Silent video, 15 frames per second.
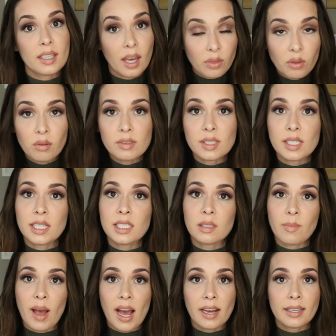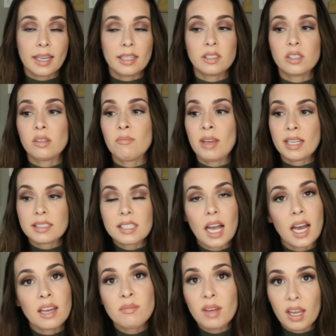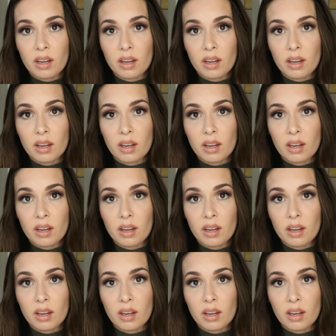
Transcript: get those things back and to make time